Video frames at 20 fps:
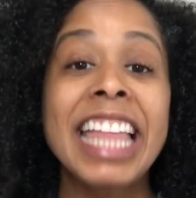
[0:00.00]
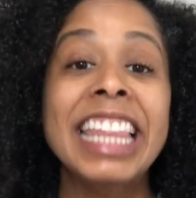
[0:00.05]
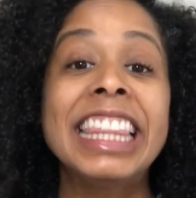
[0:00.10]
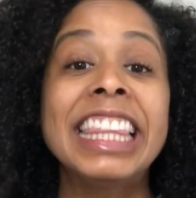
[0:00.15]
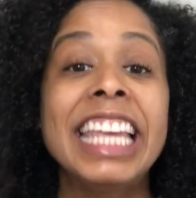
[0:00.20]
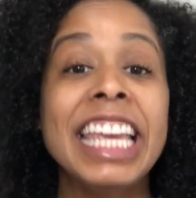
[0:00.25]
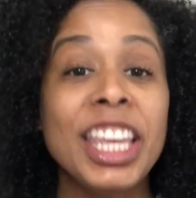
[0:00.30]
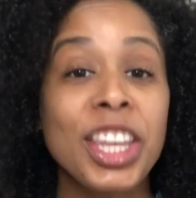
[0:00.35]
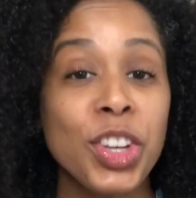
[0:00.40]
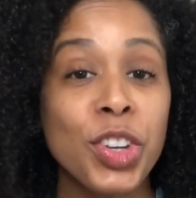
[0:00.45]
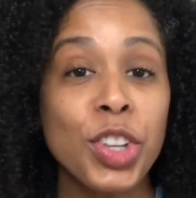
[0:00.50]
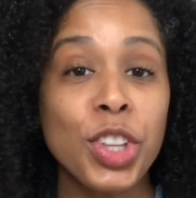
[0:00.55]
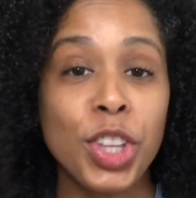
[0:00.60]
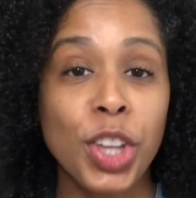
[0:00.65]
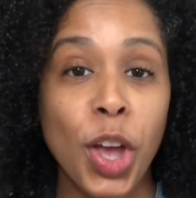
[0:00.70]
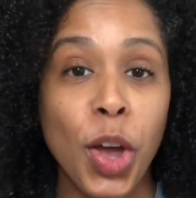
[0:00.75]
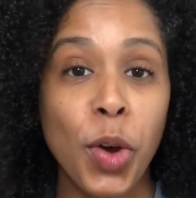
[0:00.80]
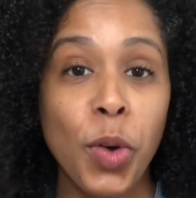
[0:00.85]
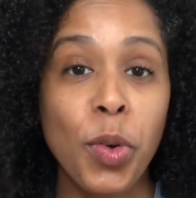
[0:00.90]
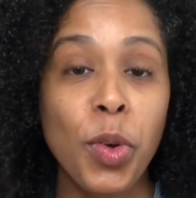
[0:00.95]
Did you
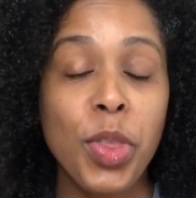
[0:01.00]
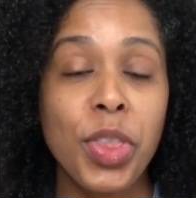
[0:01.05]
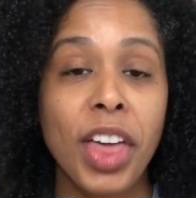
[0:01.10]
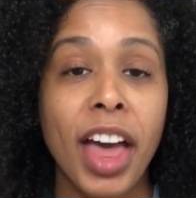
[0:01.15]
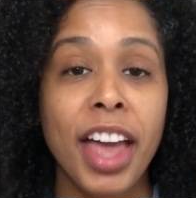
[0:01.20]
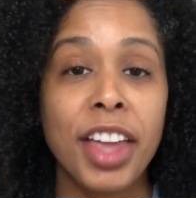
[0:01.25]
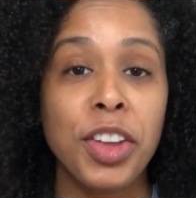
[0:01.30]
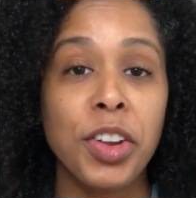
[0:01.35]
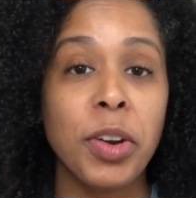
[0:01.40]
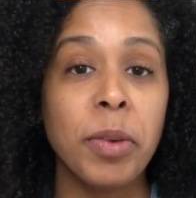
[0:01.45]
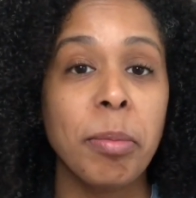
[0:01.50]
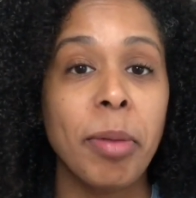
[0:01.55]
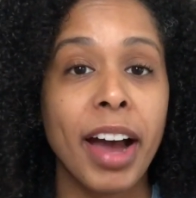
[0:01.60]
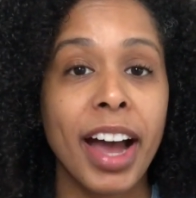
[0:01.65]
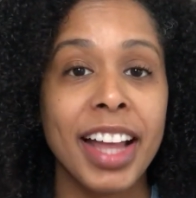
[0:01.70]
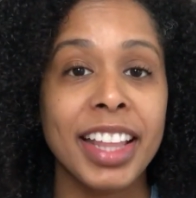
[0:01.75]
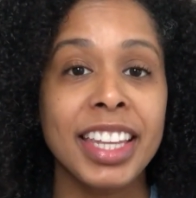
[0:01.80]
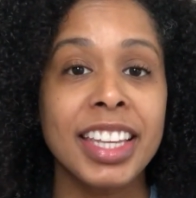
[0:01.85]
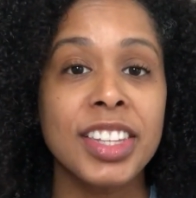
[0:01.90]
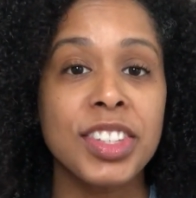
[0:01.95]
know that your
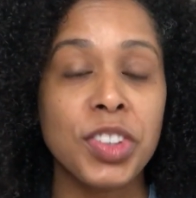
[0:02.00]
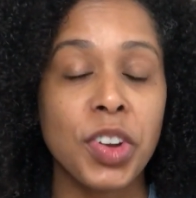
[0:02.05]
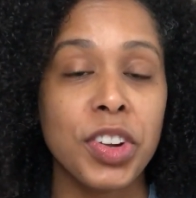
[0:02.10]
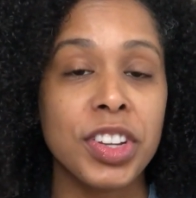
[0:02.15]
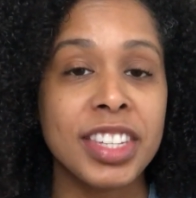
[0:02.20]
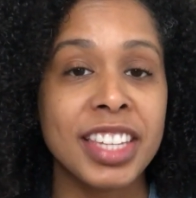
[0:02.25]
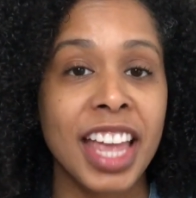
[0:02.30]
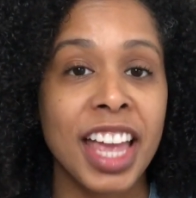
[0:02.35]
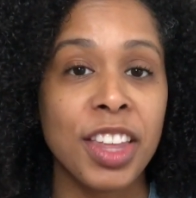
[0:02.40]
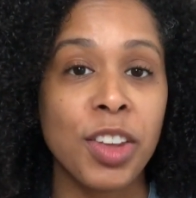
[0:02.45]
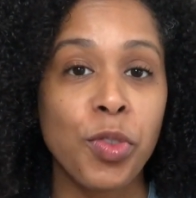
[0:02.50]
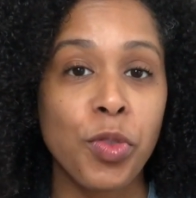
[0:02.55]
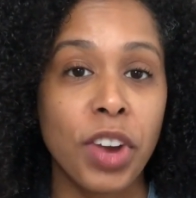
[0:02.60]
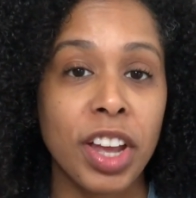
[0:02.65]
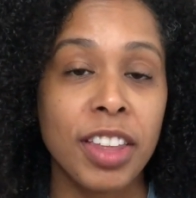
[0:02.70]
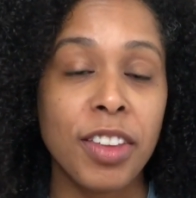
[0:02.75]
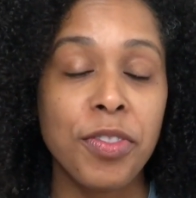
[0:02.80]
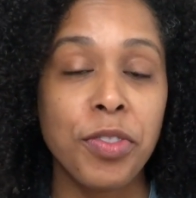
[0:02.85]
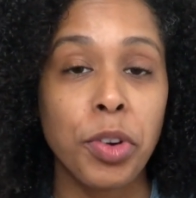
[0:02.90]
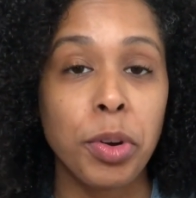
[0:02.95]
body starts getting
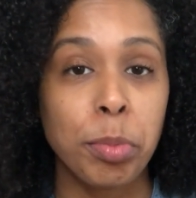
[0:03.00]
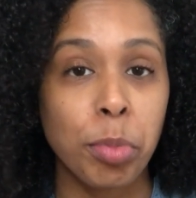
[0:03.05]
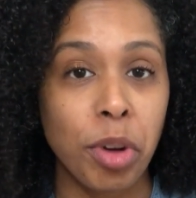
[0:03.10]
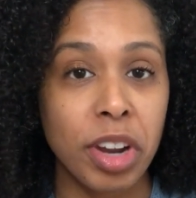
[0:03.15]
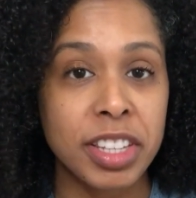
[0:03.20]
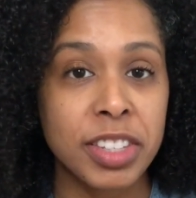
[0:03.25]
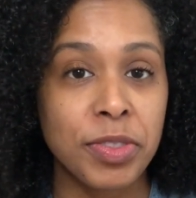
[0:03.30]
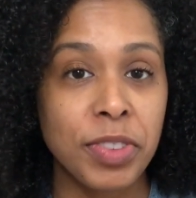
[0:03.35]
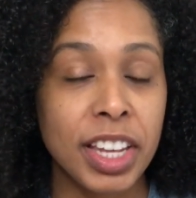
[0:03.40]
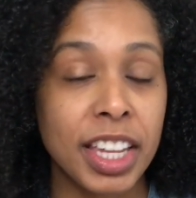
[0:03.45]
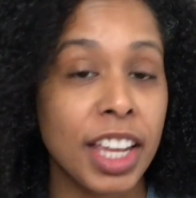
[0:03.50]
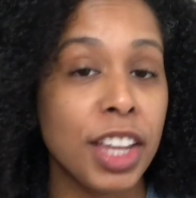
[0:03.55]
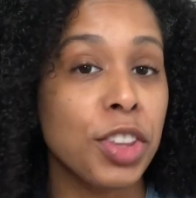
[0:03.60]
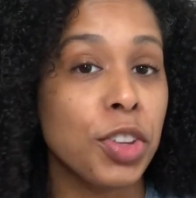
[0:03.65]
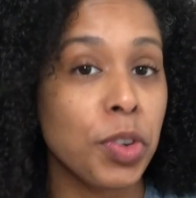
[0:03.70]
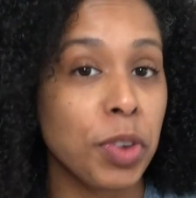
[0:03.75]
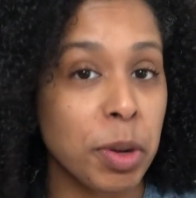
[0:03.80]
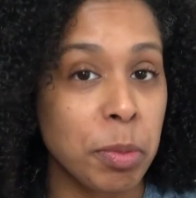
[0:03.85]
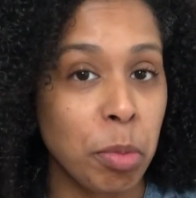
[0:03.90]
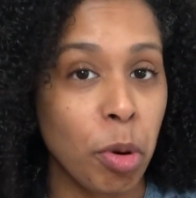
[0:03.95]
ready for breastfeeding
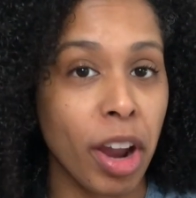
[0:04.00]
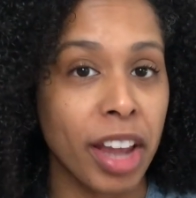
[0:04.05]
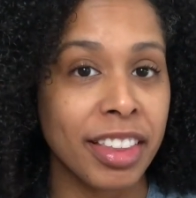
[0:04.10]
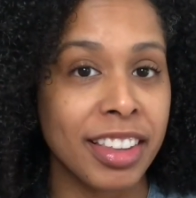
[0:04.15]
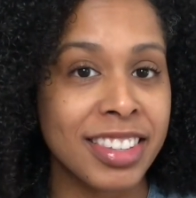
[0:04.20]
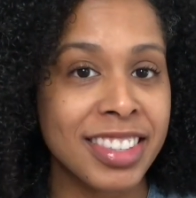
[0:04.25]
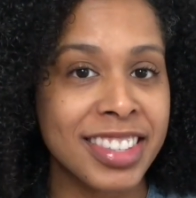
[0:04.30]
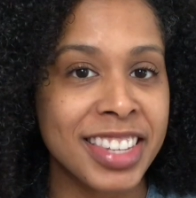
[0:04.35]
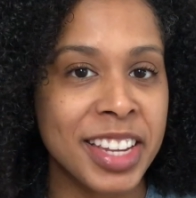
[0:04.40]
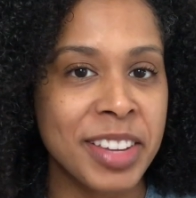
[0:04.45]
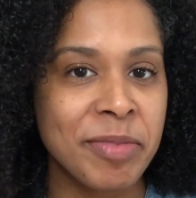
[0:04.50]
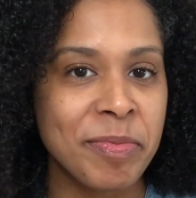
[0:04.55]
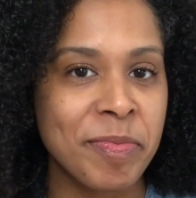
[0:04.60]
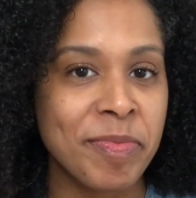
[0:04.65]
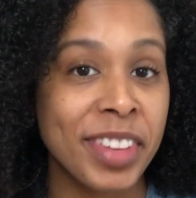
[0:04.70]
during pregnancy?